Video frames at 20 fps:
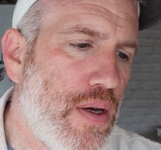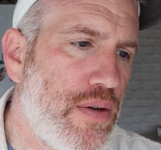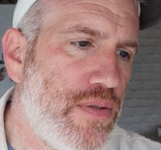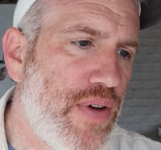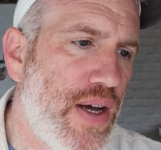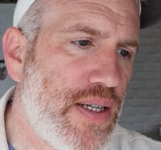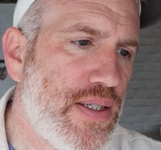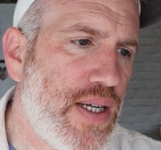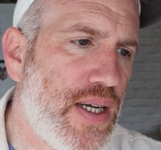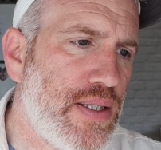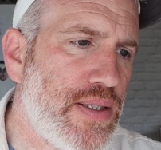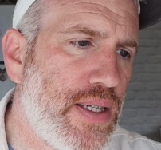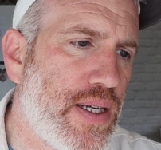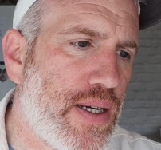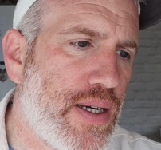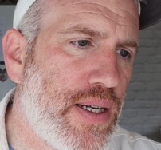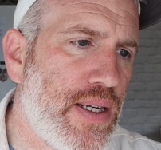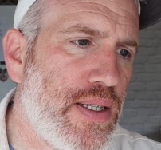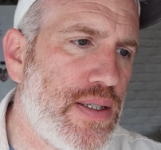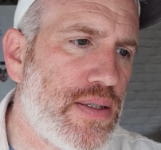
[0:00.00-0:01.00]

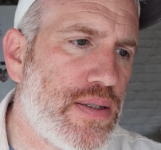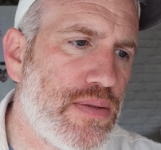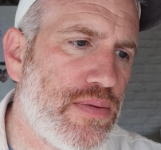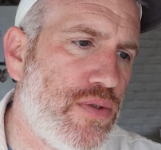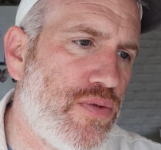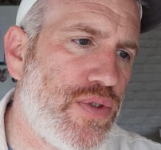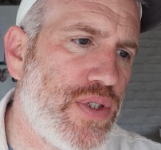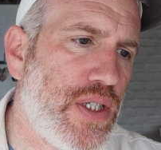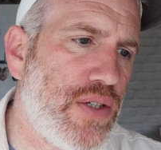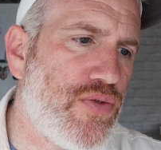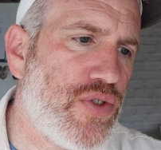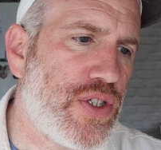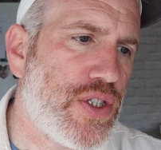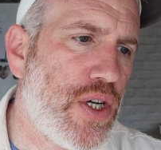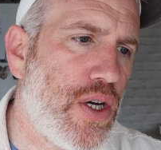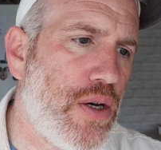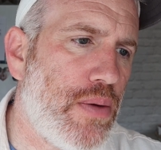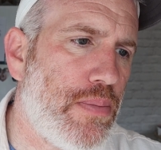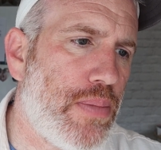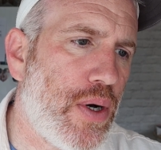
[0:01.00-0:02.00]
Fantastic. And there's obviously
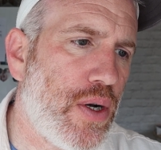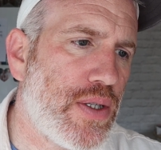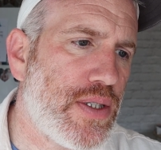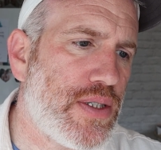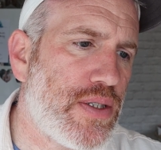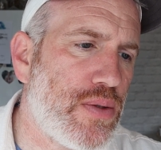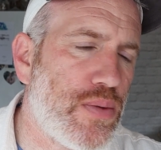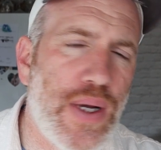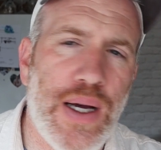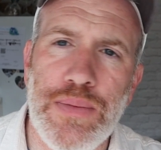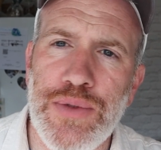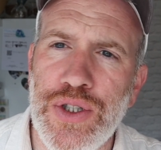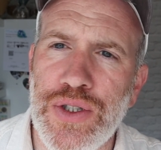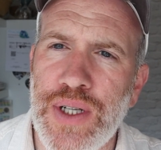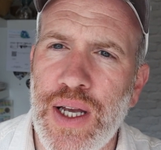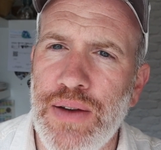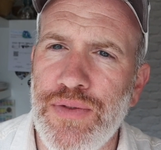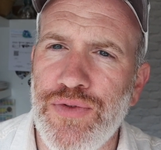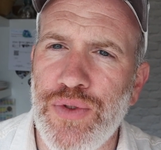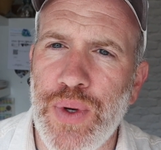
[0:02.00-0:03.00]
return policy and all that. I'm
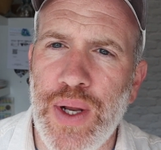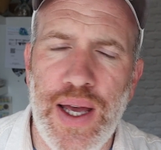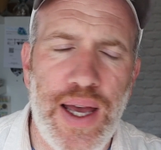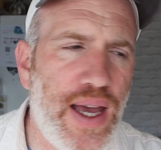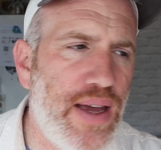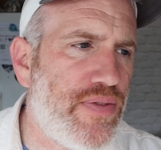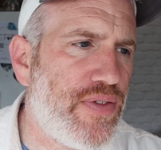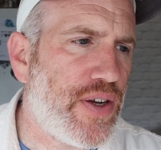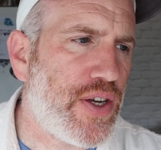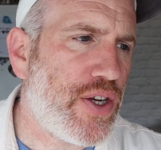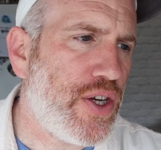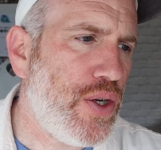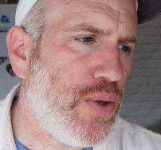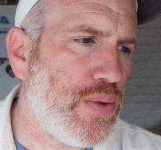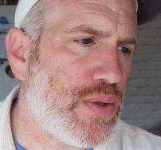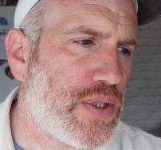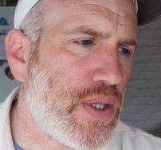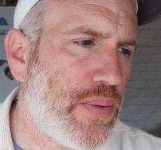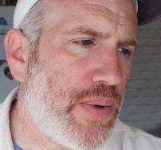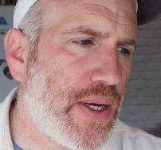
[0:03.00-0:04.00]
just going through their
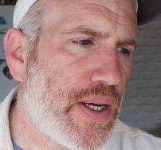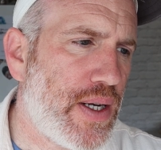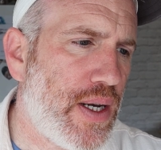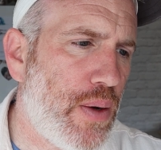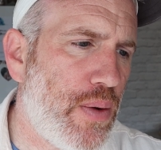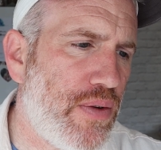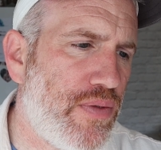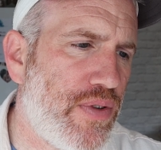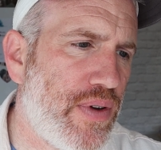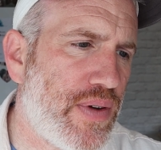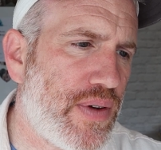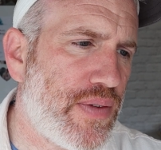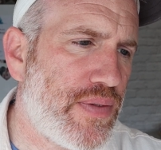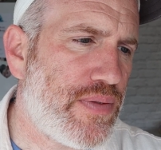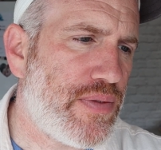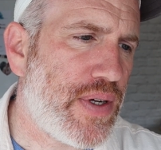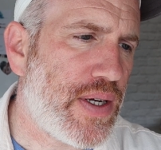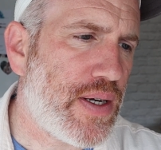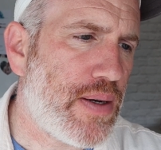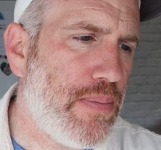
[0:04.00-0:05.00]
FAQ so we can know
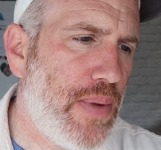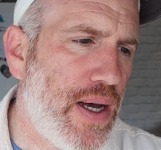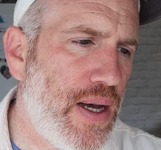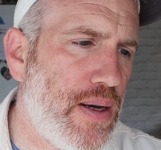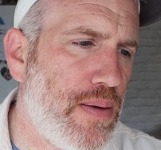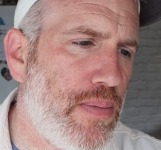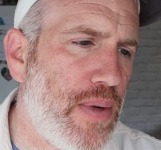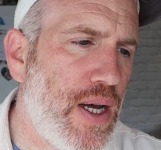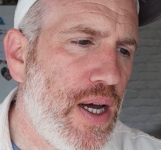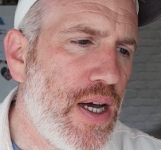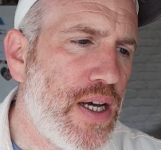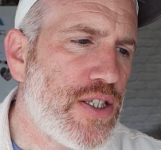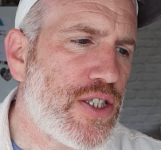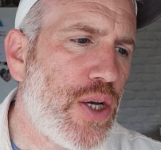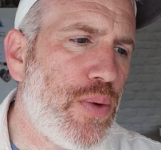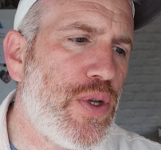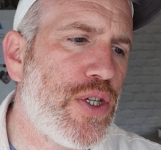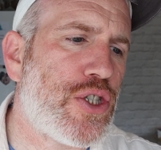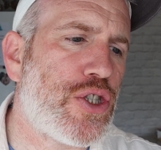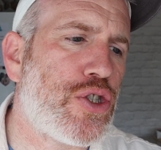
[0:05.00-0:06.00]
everything about them.
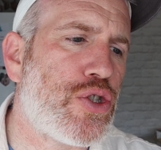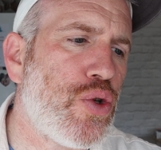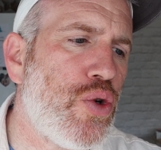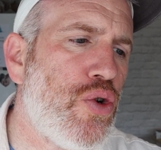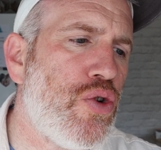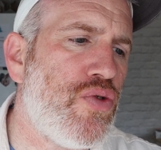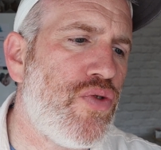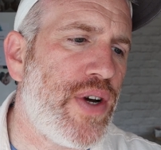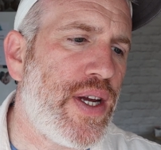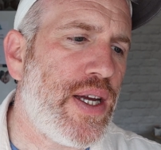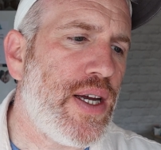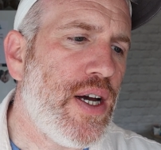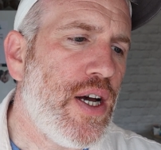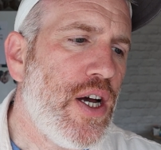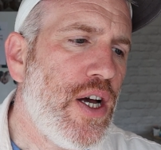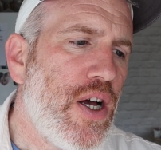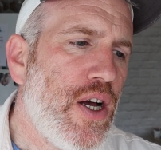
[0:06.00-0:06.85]
So the story.